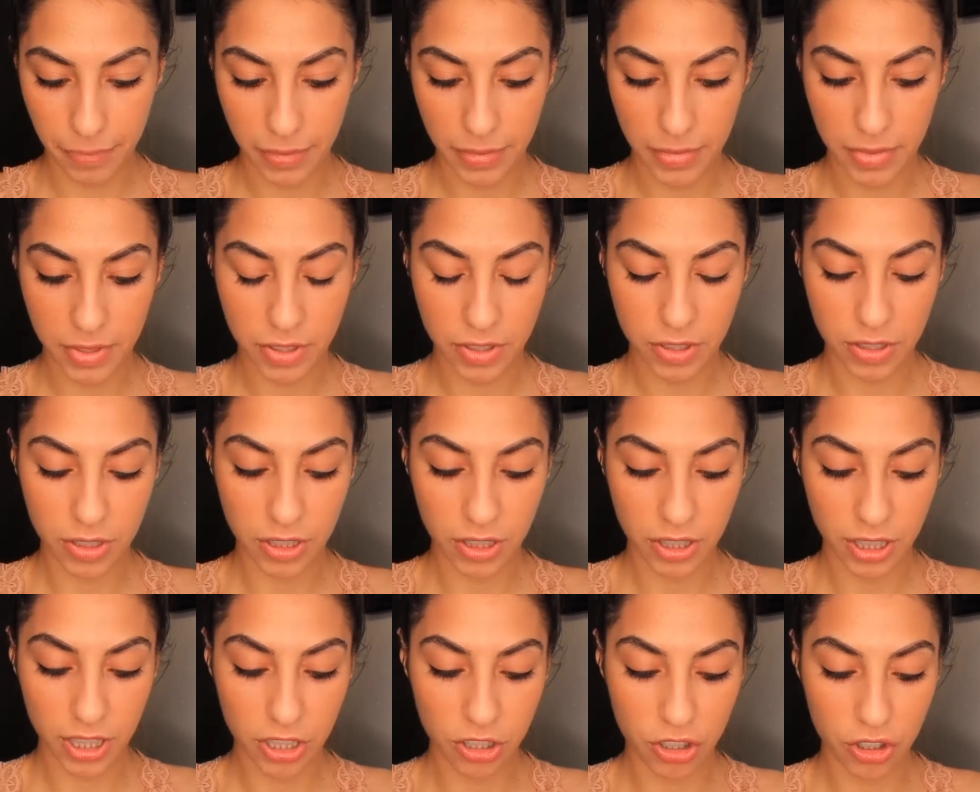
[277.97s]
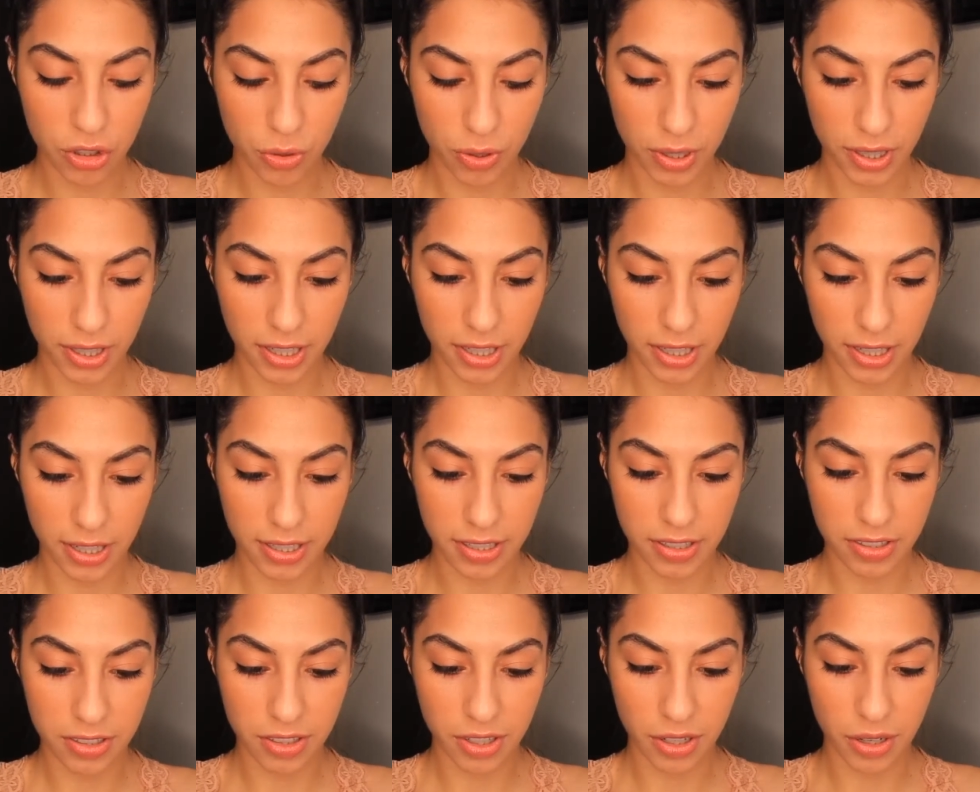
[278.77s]
So delete
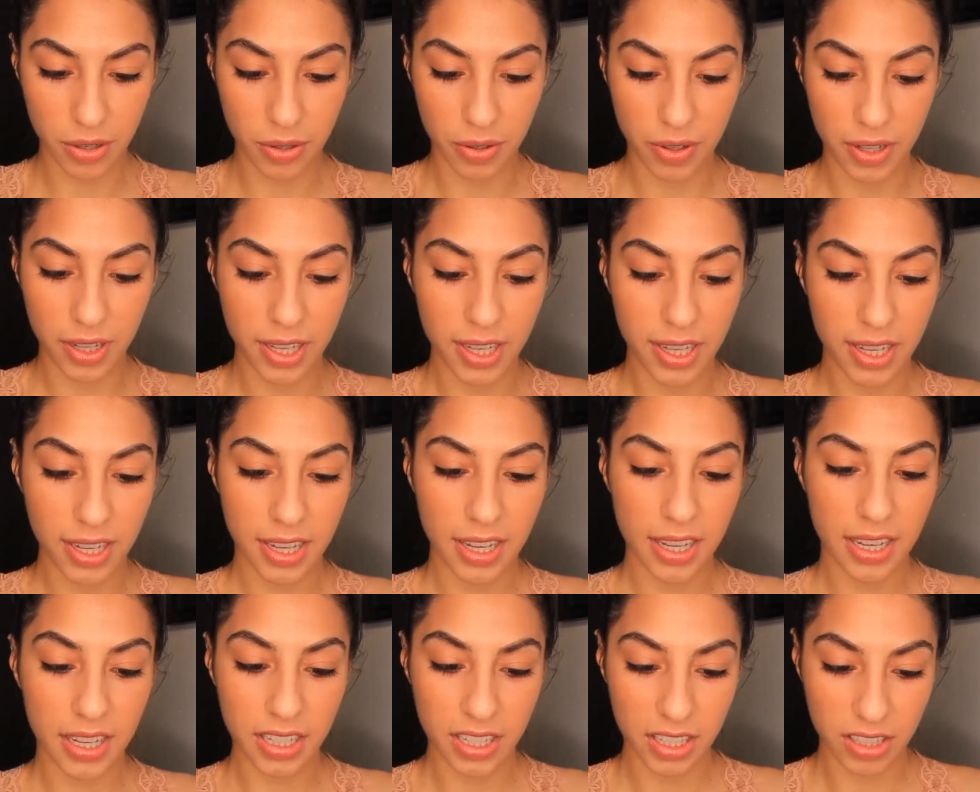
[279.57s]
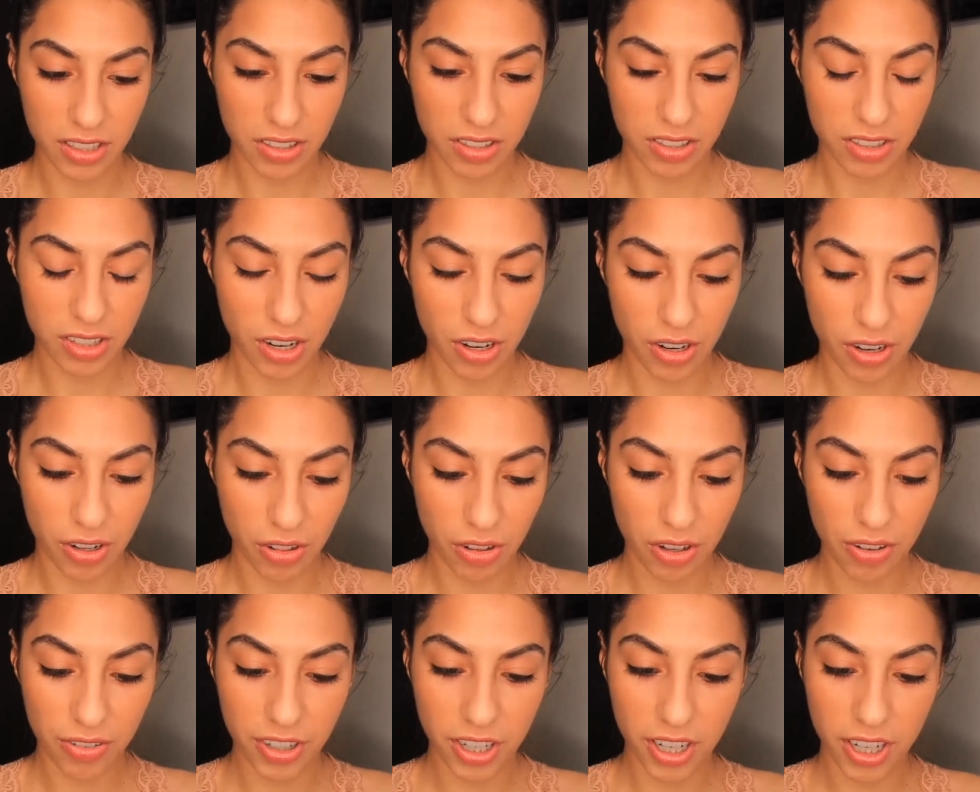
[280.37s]
shortcut so it can start
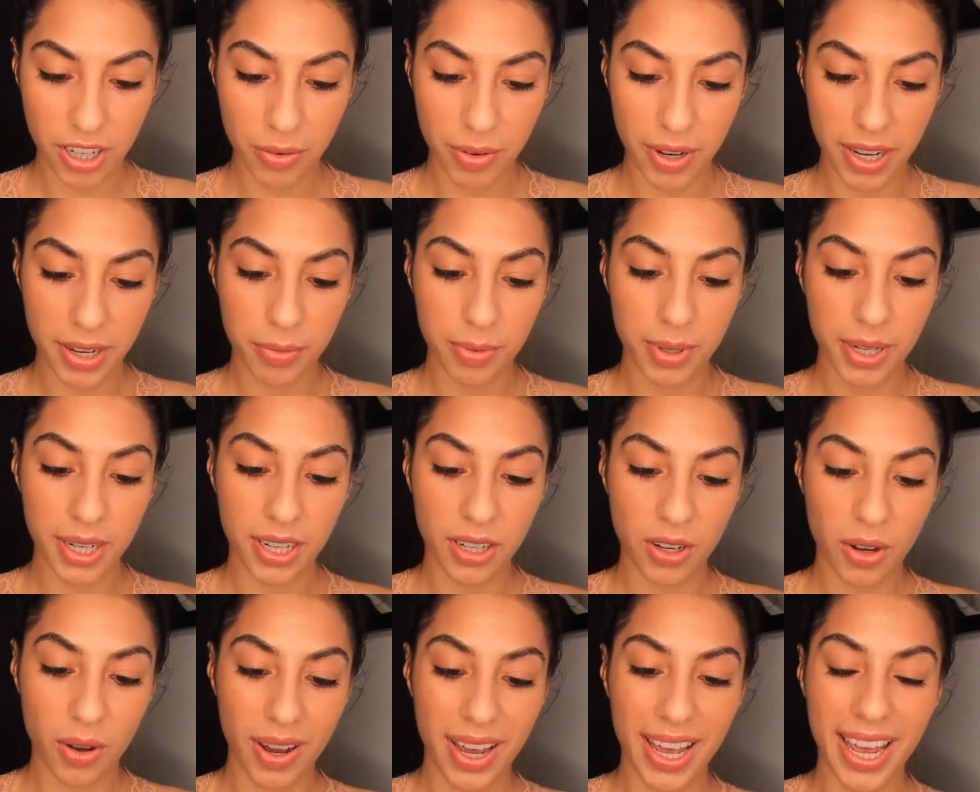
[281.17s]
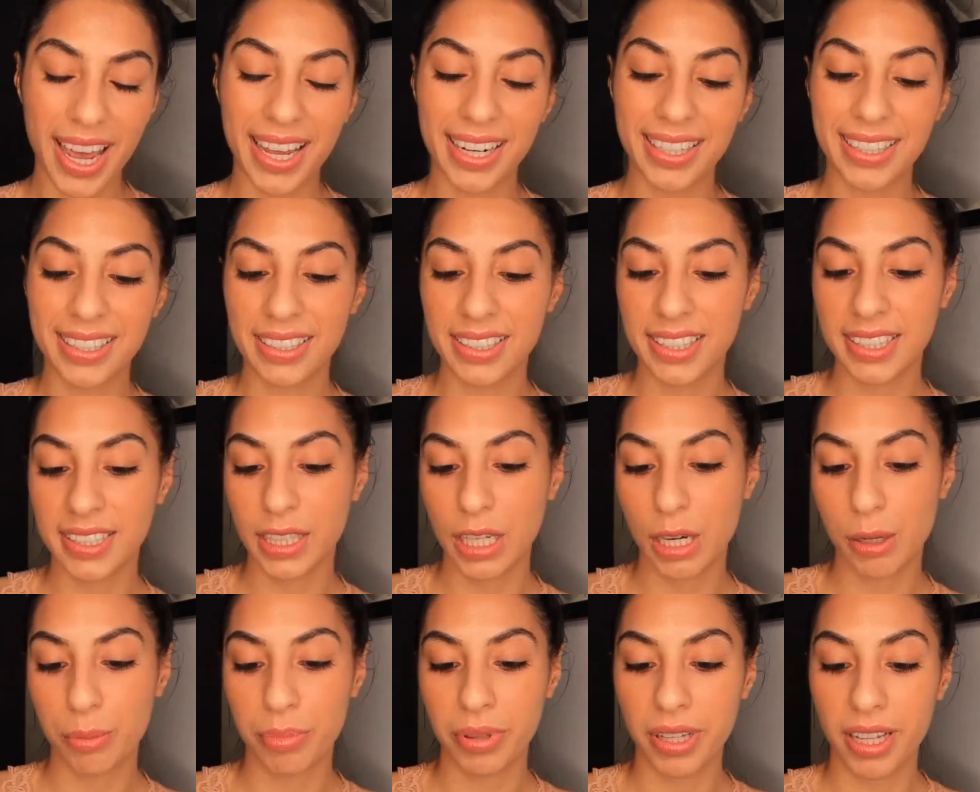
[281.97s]
all over. Anyway, we're going to go ahead and click
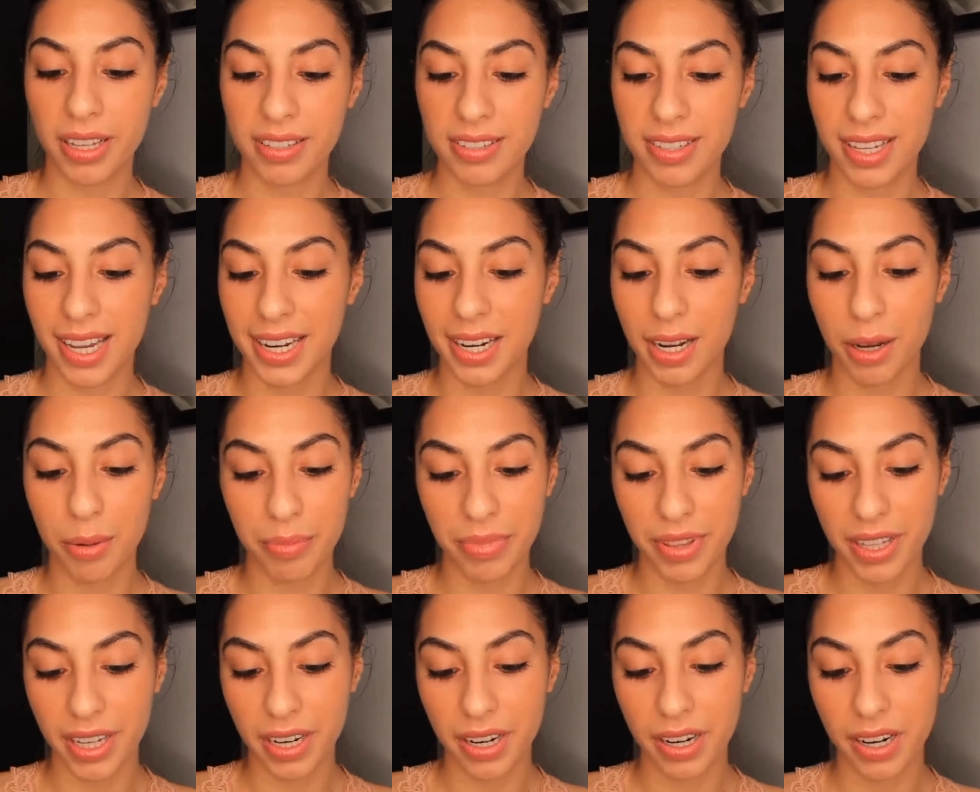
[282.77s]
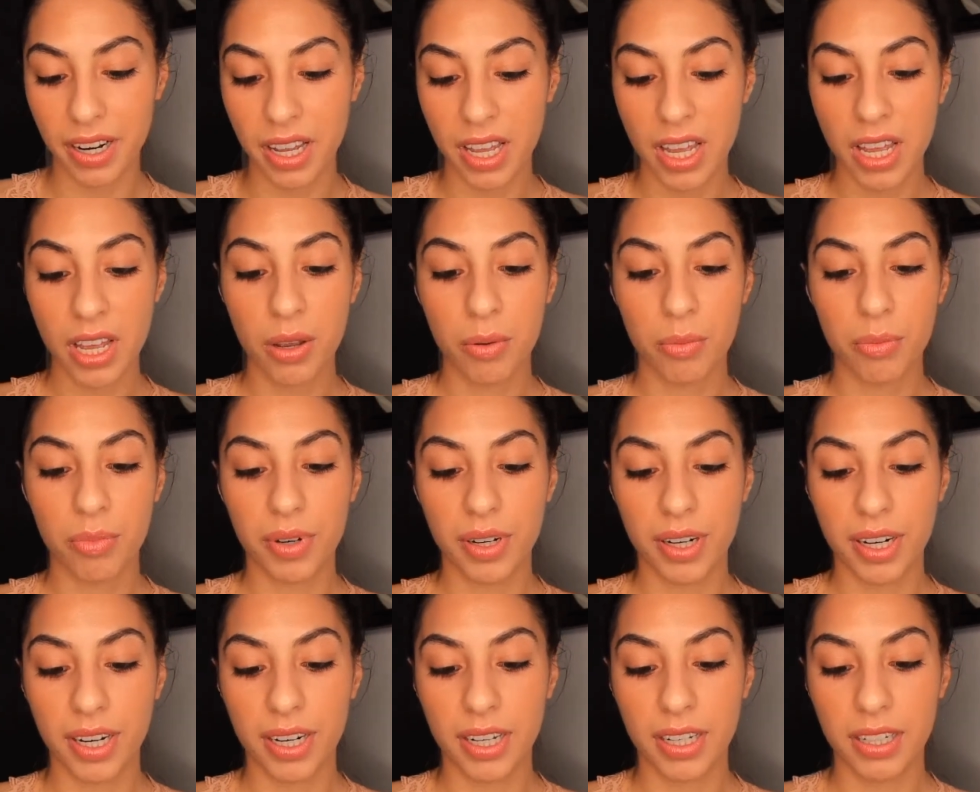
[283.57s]
that plus sign up there.
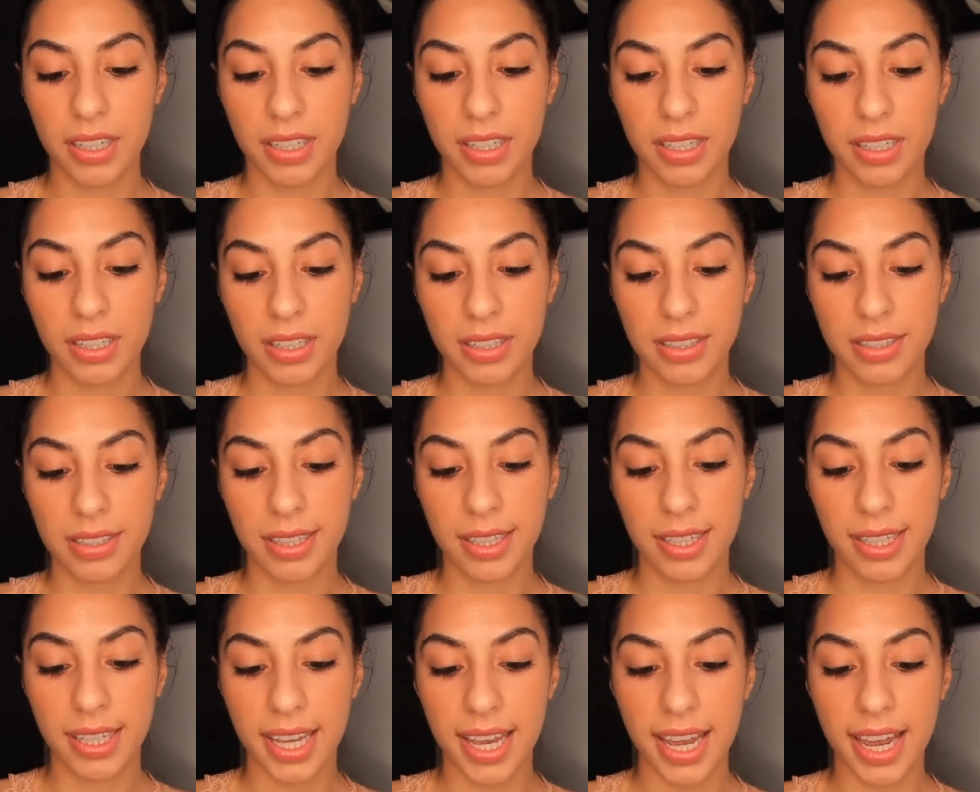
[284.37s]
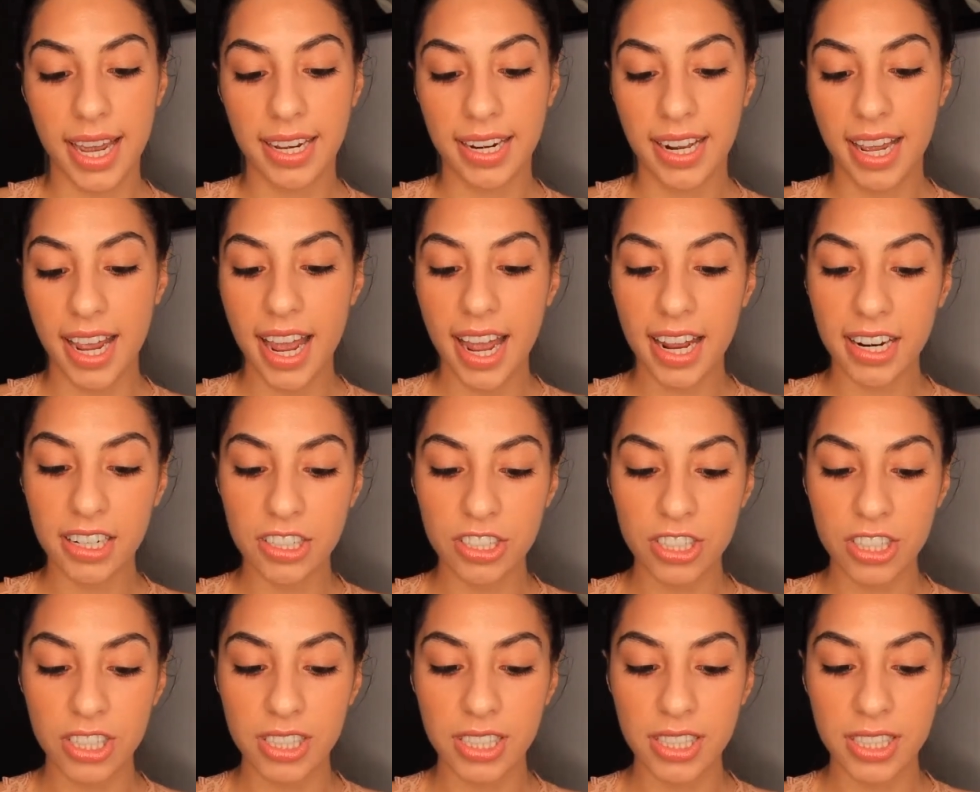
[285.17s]
We're going to click add
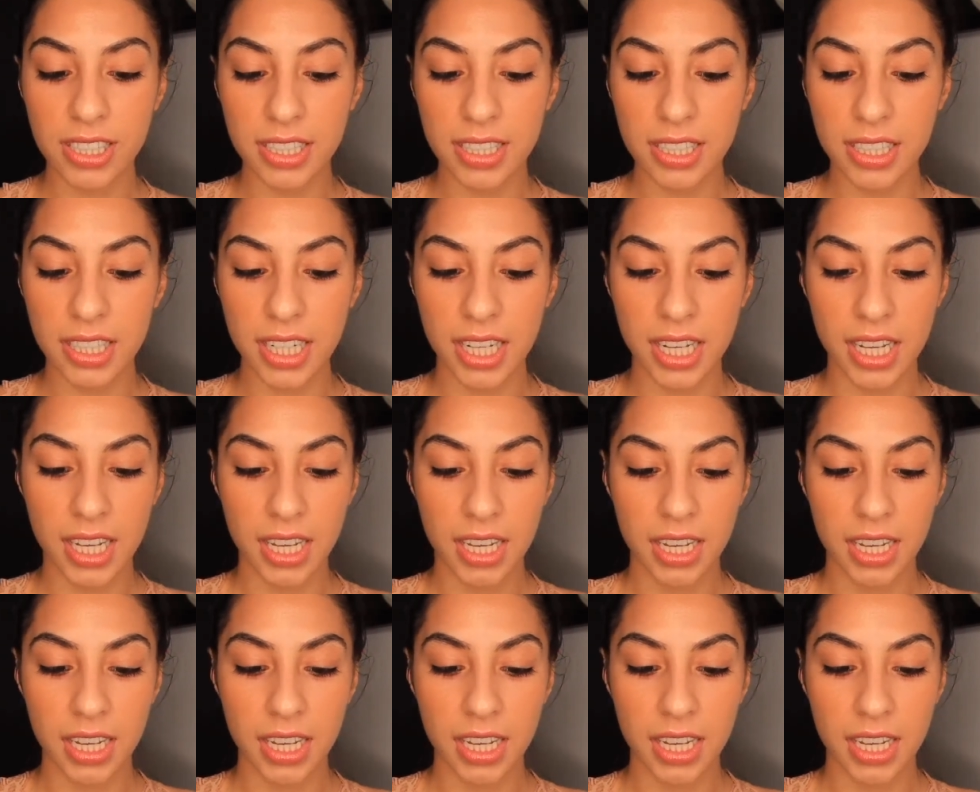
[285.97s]
action.